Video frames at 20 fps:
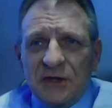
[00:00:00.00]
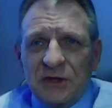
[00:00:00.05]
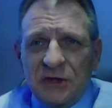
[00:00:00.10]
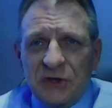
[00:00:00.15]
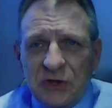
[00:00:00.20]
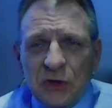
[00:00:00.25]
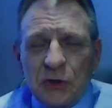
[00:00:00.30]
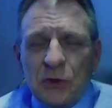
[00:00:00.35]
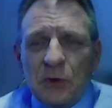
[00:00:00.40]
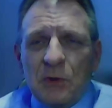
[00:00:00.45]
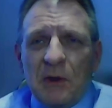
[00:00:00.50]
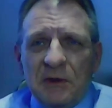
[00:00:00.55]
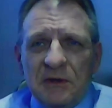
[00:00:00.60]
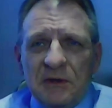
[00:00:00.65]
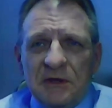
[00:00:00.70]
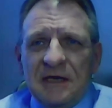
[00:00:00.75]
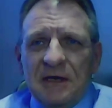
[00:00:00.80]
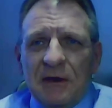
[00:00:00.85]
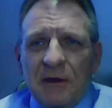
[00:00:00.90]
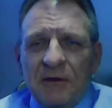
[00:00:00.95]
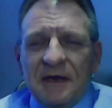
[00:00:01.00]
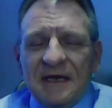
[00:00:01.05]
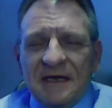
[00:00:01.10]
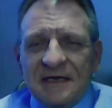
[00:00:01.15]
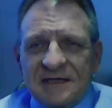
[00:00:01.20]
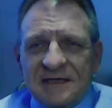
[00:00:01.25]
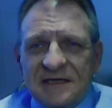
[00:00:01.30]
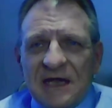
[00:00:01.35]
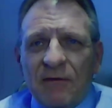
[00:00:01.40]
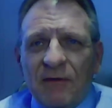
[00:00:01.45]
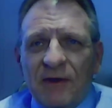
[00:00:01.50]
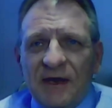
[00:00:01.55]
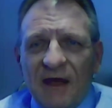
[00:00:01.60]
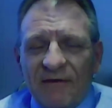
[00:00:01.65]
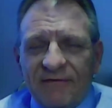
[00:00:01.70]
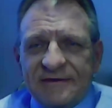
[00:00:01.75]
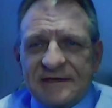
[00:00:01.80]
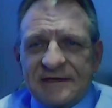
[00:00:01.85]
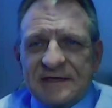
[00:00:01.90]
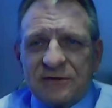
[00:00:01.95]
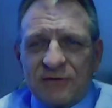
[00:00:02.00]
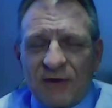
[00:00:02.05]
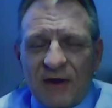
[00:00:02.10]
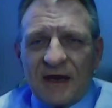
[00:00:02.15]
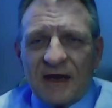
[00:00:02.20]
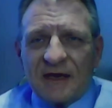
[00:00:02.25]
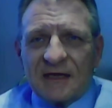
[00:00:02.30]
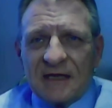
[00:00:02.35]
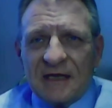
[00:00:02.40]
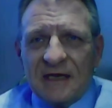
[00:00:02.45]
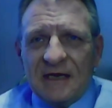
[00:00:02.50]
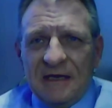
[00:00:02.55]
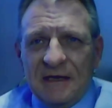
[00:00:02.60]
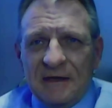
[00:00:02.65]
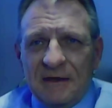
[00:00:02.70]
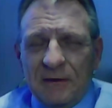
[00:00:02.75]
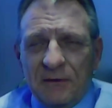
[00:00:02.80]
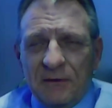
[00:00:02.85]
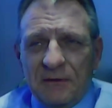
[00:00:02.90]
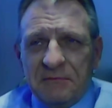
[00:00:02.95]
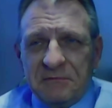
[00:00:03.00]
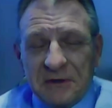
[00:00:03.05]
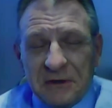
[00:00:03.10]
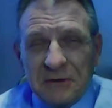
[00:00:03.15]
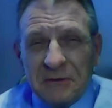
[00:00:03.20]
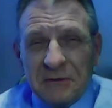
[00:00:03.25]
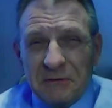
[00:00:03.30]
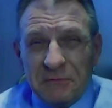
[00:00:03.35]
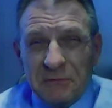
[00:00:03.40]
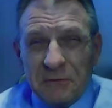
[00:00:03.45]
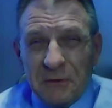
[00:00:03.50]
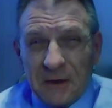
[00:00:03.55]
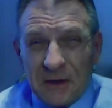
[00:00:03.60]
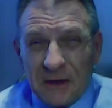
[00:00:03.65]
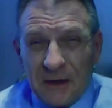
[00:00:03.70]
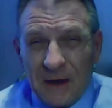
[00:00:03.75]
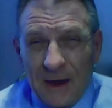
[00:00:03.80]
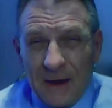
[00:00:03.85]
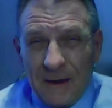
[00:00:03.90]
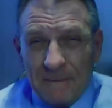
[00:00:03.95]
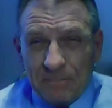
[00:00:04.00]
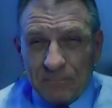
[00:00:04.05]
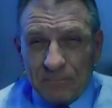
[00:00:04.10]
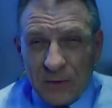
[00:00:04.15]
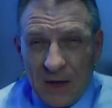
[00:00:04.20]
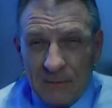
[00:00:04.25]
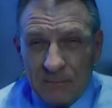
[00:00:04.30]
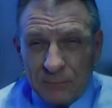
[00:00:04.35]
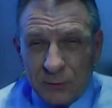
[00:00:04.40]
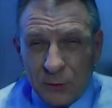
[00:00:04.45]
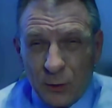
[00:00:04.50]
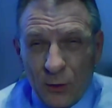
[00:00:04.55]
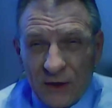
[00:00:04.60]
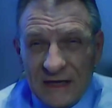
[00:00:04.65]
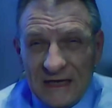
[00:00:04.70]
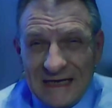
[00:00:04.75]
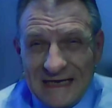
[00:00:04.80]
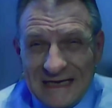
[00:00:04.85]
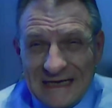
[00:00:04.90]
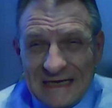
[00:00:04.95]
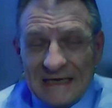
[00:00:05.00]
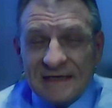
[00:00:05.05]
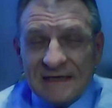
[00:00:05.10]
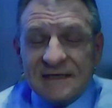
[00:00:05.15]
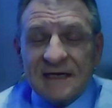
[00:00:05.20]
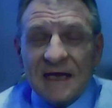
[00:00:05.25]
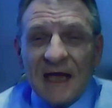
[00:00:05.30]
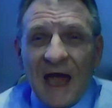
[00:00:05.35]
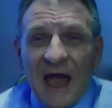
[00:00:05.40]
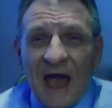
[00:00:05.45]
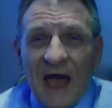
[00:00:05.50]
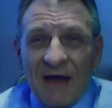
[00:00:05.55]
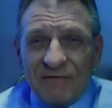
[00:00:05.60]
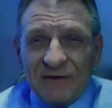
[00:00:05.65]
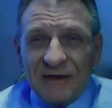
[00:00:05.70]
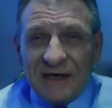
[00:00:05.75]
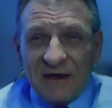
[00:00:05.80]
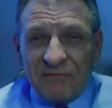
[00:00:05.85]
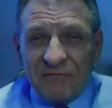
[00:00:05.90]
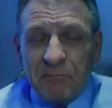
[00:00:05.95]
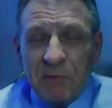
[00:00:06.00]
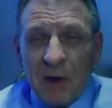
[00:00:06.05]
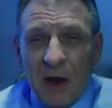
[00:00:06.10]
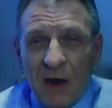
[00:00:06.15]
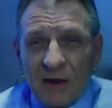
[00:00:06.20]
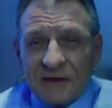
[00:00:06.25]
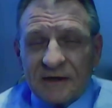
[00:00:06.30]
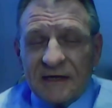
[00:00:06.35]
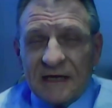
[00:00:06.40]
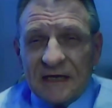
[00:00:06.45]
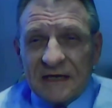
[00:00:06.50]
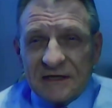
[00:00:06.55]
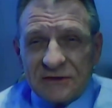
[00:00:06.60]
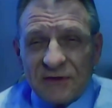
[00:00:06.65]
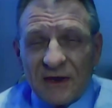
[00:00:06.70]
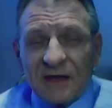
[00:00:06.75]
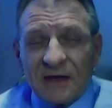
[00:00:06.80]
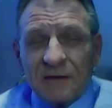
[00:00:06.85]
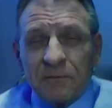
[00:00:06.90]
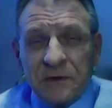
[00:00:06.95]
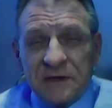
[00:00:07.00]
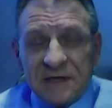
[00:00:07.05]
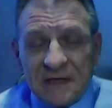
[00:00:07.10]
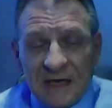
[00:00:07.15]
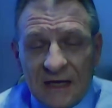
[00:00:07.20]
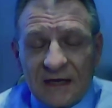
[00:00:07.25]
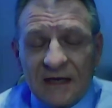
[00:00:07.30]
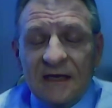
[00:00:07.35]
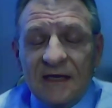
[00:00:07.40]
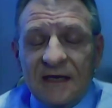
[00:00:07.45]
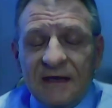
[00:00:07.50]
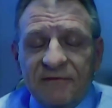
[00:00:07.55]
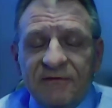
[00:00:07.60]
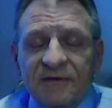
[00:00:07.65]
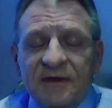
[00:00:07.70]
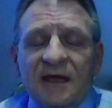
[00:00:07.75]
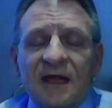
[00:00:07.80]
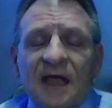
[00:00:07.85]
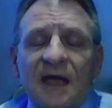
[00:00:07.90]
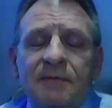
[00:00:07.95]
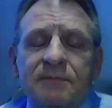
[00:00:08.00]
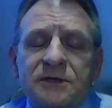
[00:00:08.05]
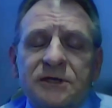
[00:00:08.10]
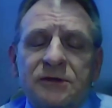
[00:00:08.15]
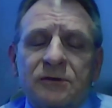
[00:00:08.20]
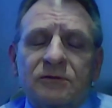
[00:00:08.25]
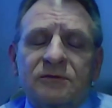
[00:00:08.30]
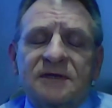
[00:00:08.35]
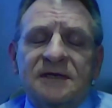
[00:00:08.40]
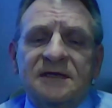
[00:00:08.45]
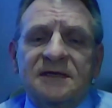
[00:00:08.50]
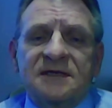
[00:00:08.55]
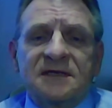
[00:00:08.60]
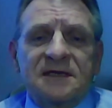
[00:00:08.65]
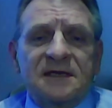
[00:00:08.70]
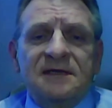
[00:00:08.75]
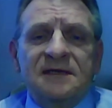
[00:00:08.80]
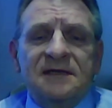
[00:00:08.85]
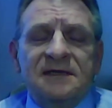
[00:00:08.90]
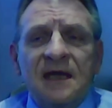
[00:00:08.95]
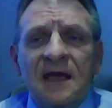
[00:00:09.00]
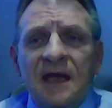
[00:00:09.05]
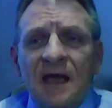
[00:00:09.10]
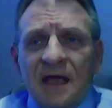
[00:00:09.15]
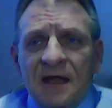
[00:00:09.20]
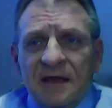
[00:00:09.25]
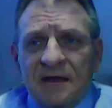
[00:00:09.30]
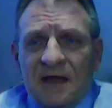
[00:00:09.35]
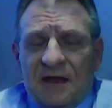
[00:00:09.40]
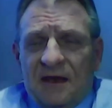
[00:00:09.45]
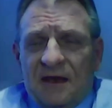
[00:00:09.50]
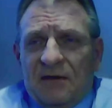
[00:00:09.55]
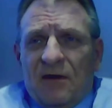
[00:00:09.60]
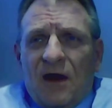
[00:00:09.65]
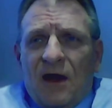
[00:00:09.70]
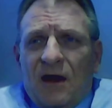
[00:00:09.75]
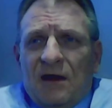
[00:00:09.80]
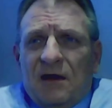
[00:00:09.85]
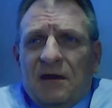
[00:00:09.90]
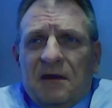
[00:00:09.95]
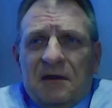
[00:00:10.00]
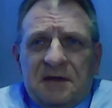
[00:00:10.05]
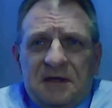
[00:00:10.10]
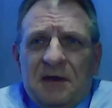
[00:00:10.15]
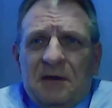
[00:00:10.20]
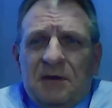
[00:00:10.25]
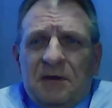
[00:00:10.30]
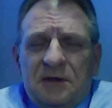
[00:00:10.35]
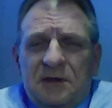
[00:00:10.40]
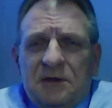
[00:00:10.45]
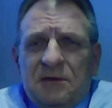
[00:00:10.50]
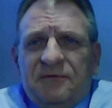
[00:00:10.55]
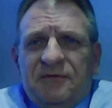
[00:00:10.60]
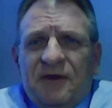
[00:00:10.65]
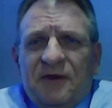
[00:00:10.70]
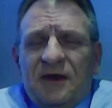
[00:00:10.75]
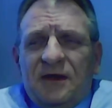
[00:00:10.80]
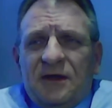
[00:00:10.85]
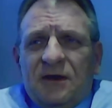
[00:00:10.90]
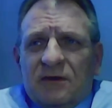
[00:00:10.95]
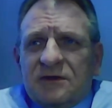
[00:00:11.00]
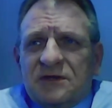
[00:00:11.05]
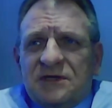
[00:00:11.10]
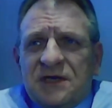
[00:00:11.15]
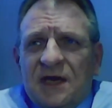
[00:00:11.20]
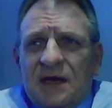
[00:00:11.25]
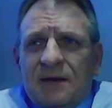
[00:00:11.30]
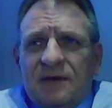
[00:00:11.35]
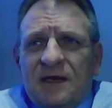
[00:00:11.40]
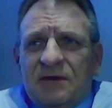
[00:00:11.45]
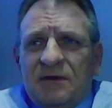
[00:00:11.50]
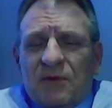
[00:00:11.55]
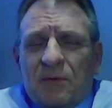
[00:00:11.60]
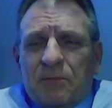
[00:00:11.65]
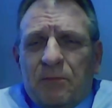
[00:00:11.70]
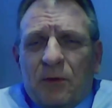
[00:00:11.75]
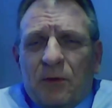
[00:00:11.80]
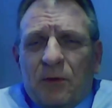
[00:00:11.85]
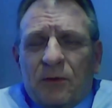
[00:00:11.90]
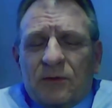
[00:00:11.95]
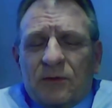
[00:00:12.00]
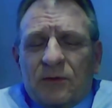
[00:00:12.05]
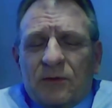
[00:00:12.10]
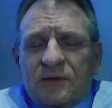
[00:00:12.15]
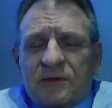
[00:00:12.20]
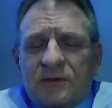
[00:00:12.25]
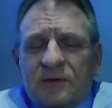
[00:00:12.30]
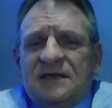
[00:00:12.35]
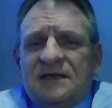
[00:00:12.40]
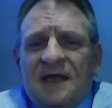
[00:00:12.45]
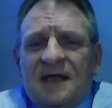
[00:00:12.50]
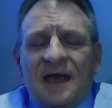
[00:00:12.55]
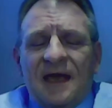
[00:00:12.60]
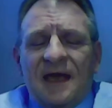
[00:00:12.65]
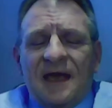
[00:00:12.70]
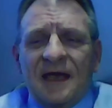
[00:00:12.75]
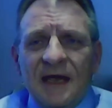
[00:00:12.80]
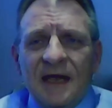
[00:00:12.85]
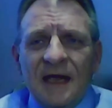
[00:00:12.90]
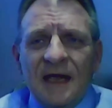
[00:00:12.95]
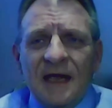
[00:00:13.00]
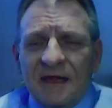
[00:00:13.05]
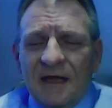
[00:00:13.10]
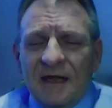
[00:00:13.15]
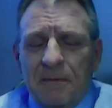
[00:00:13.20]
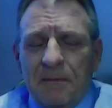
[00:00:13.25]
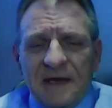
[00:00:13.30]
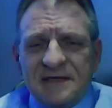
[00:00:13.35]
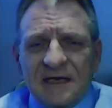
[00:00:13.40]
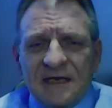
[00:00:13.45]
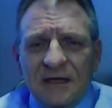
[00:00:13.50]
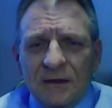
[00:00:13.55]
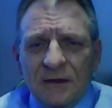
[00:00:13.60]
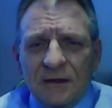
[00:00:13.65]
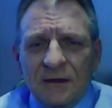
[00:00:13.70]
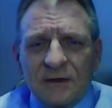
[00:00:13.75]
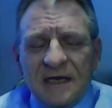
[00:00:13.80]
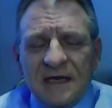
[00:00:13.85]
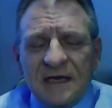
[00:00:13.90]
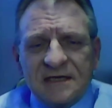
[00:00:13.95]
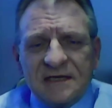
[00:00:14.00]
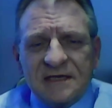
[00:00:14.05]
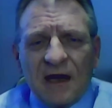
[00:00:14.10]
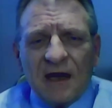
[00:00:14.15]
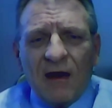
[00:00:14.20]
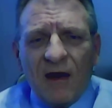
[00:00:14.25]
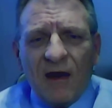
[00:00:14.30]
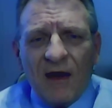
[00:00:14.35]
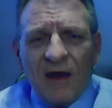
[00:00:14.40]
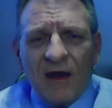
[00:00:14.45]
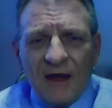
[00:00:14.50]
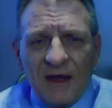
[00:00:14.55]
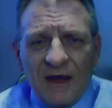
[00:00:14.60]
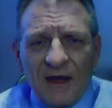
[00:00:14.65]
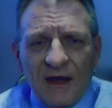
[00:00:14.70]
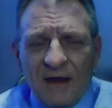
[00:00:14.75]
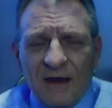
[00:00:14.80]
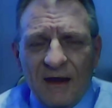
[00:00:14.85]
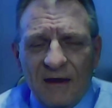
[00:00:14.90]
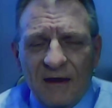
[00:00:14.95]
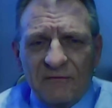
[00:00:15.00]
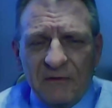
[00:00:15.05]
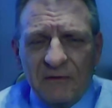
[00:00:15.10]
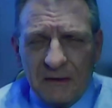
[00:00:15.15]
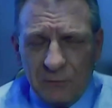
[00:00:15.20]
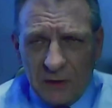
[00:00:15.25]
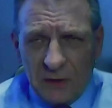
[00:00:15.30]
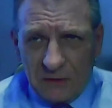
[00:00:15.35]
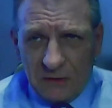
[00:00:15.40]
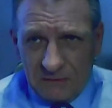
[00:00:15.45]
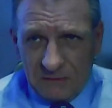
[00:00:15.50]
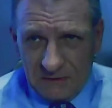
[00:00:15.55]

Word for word: do you know is there enough strength you know do um, employees have enough bargaining strength particularly given the labor shortages that there are you know you've only got germany reporting today that they're basically looking to hire uh, uh, well